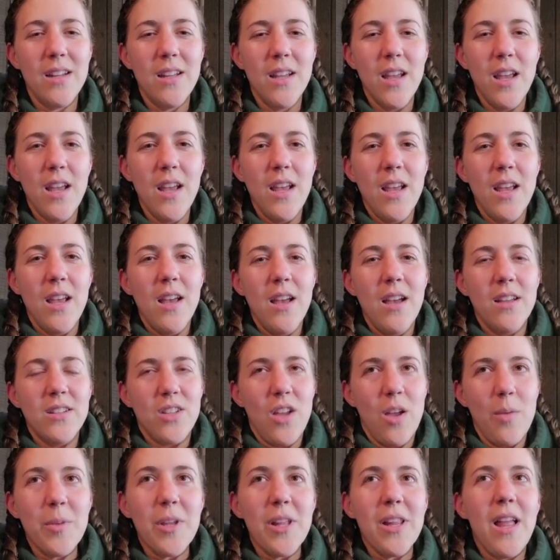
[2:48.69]
It
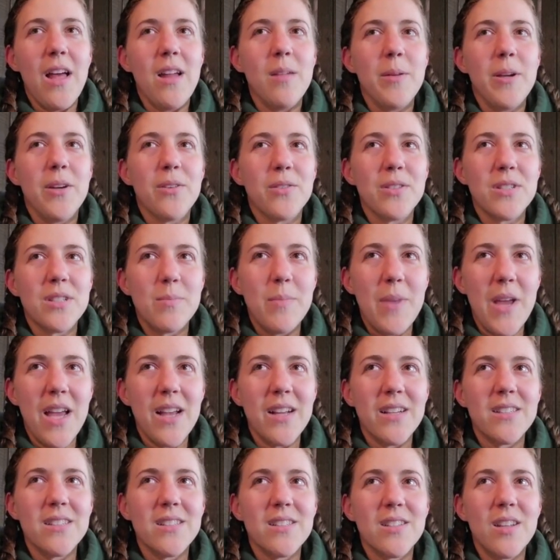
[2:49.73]
taught me a lot about
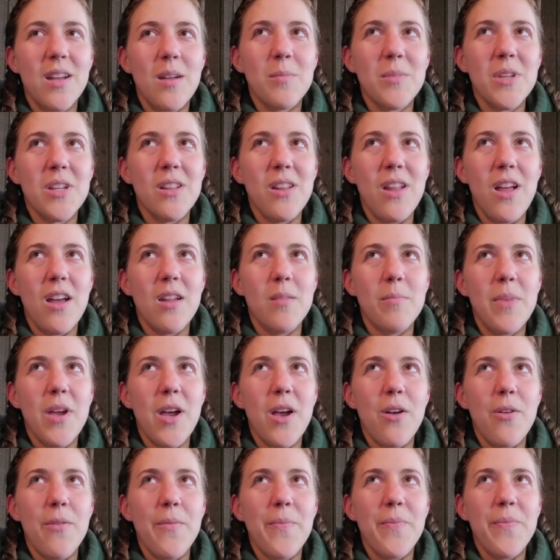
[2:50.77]
respect. It taught me a lot
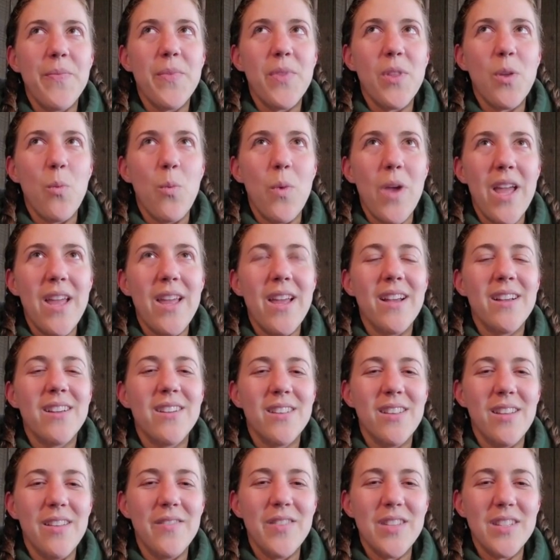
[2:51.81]
about the way I
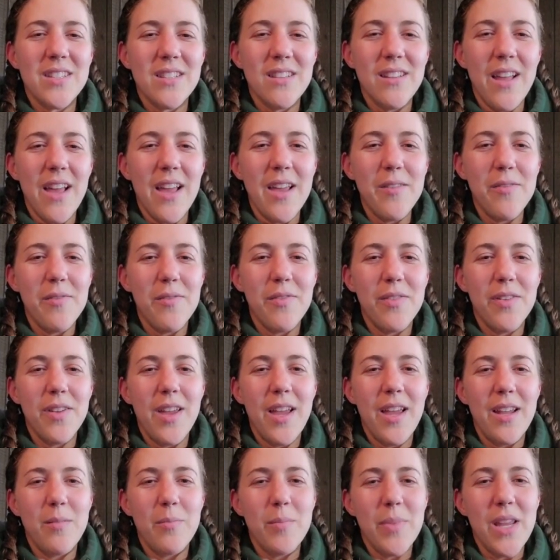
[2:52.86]
could live this life
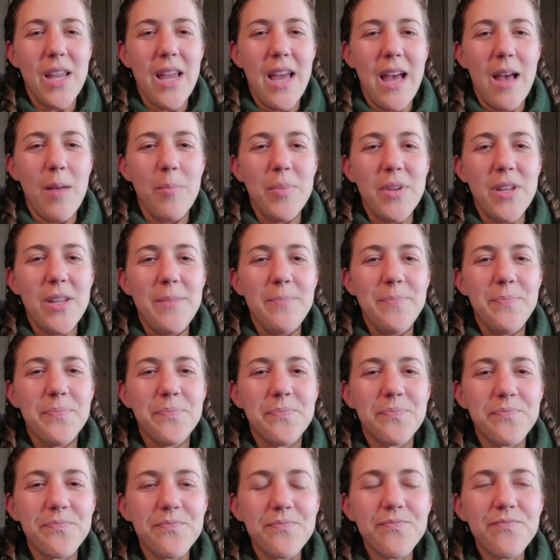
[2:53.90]
and be happy,
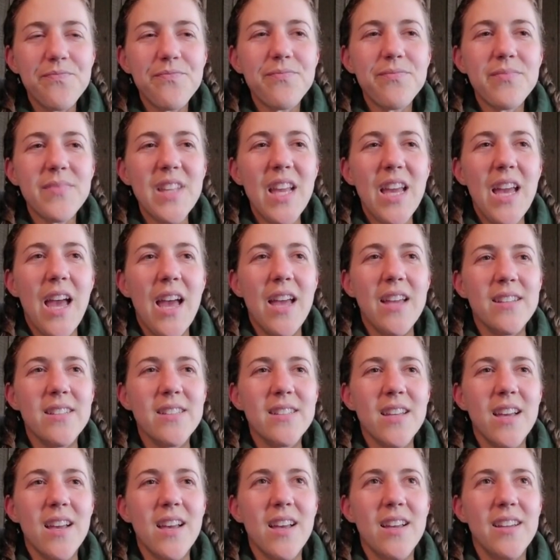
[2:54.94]

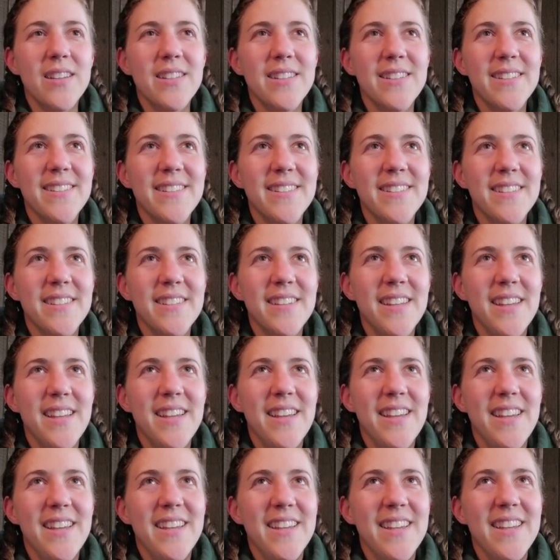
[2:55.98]
and
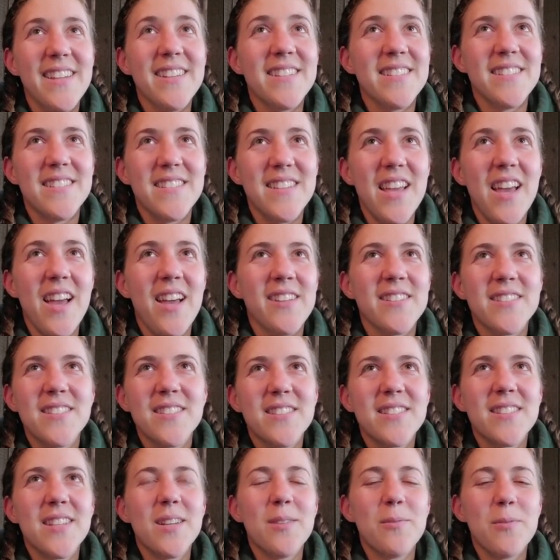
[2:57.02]
it
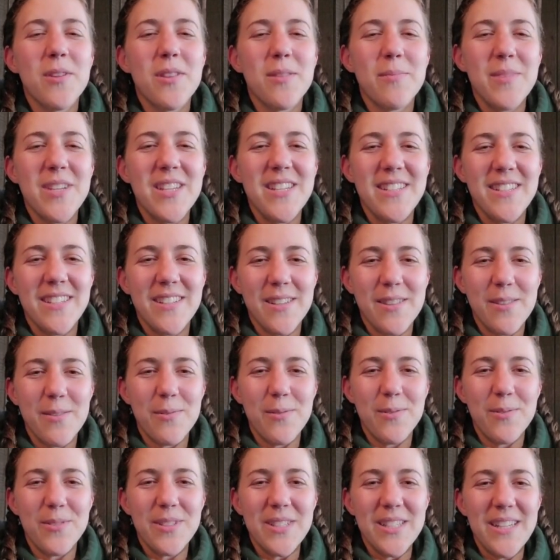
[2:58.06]
stayed with me
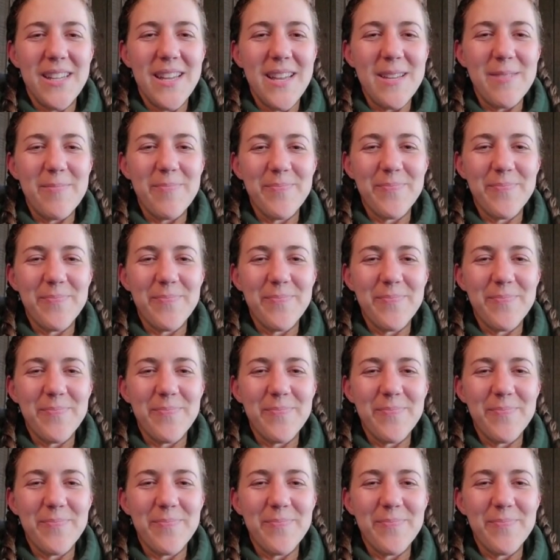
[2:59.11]
through today.